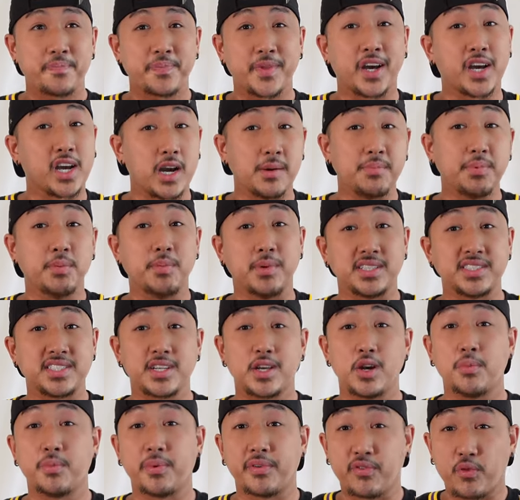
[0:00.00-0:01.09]
a couple months
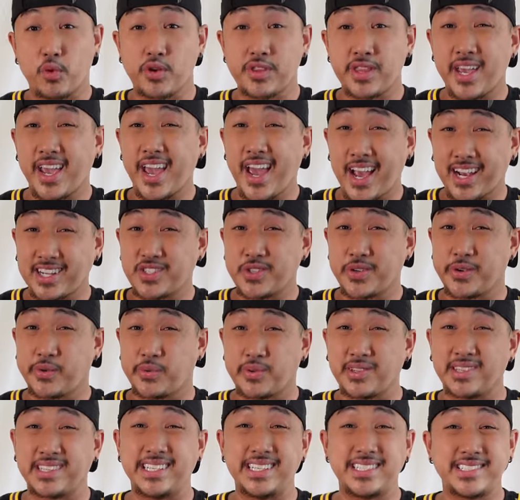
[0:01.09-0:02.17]
ago, before they actually
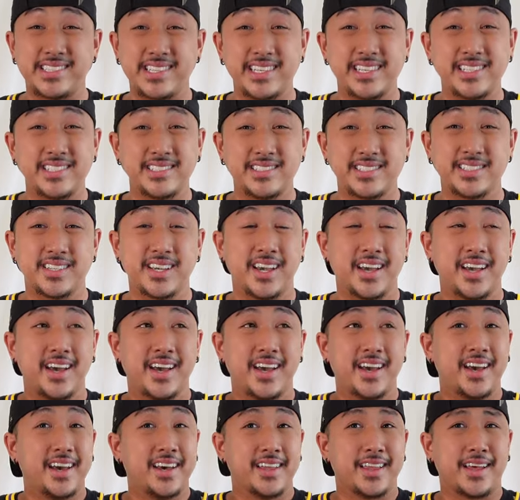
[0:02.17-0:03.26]
released these,
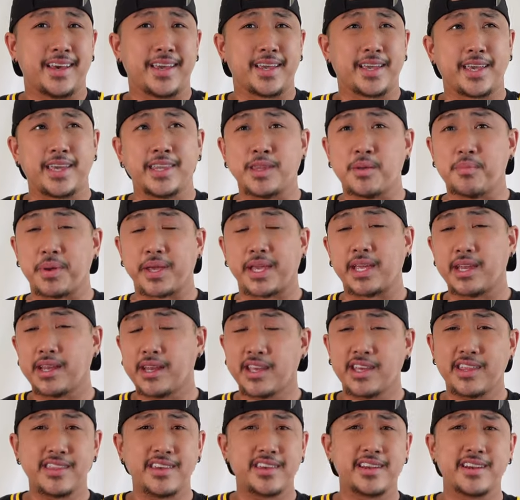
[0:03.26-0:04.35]
like in the
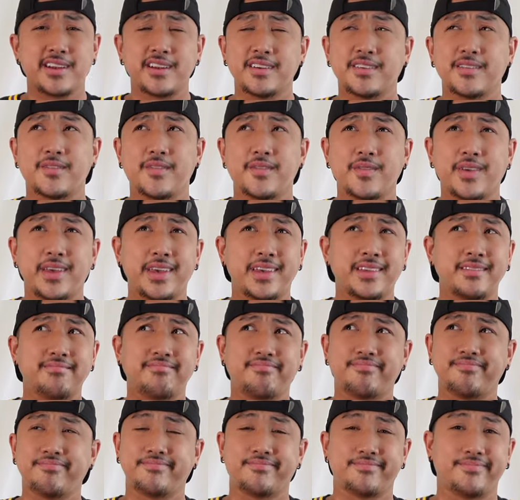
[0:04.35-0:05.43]
beginning of the year,
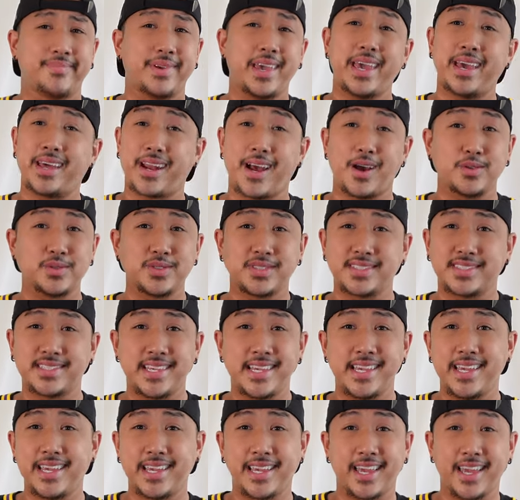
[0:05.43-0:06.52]
I was
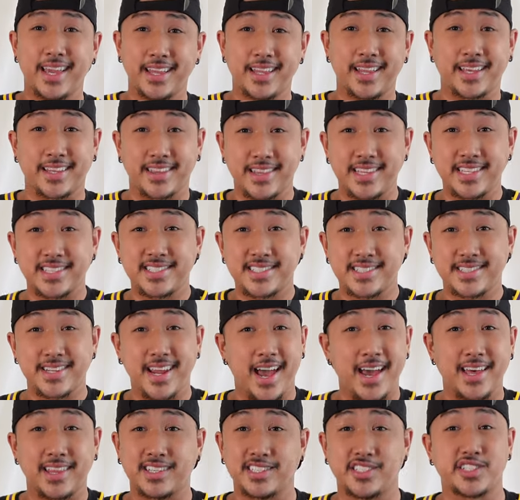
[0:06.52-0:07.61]
seeing like this
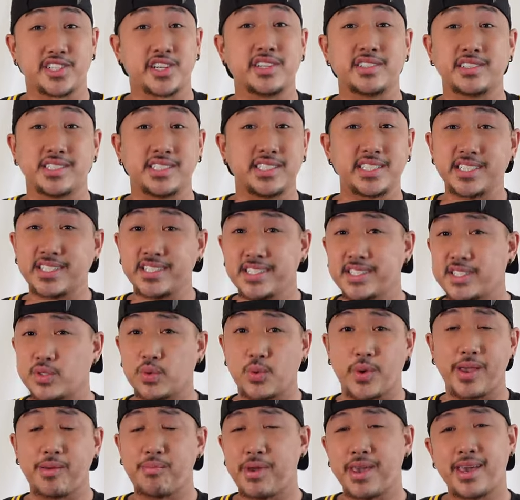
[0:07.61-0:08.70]
style of jersey, just a
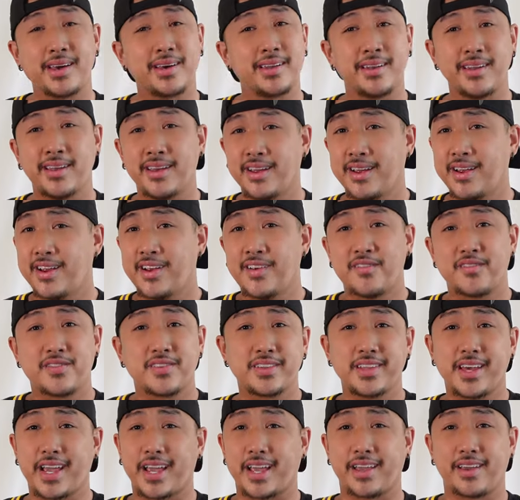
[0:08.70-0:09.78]
Swingman, for
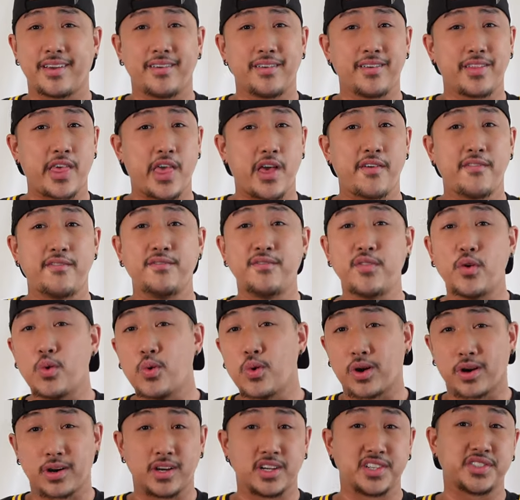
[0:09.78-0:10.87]
like
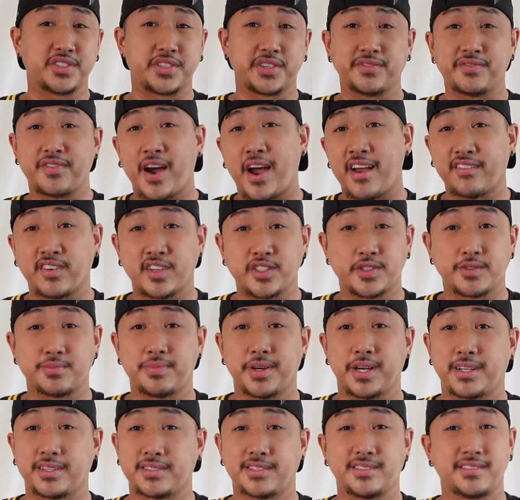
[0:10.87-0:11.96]

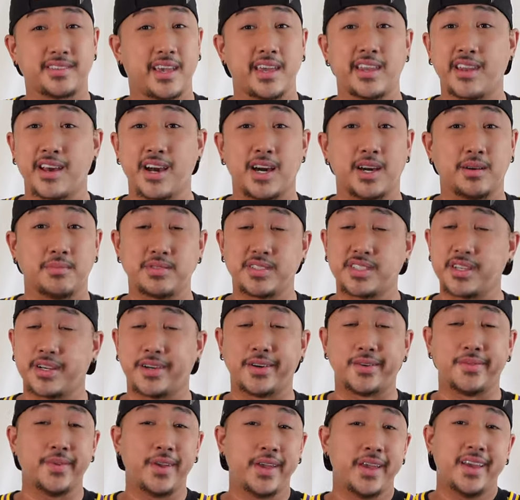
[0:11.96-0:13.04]
$400-$500 and up.
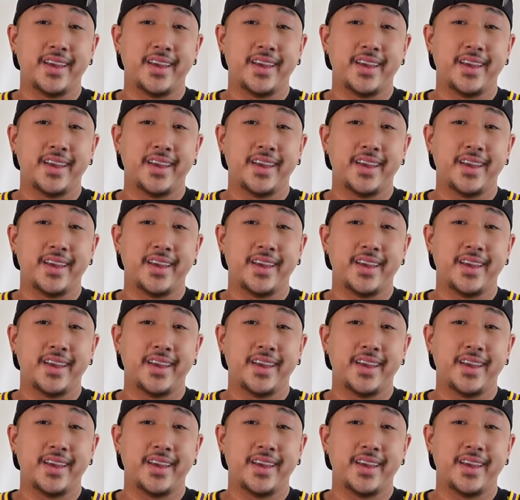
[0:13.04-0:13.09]
So